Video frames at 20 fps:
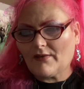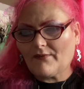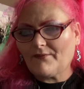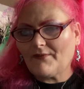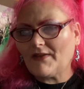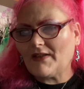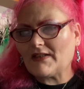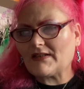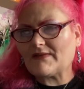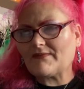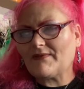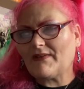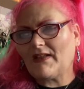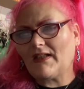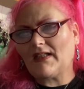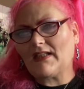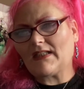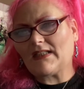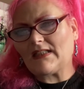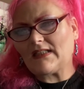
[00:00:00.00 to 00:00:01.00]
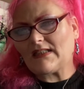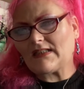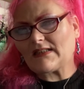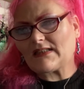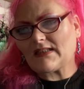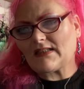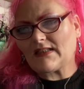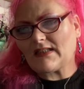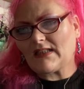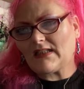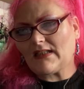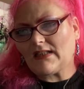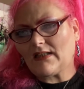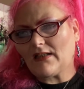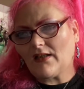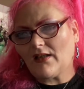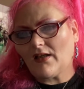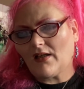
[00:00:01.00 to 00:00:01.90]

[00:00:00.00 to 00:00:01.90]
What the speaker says: first thing is the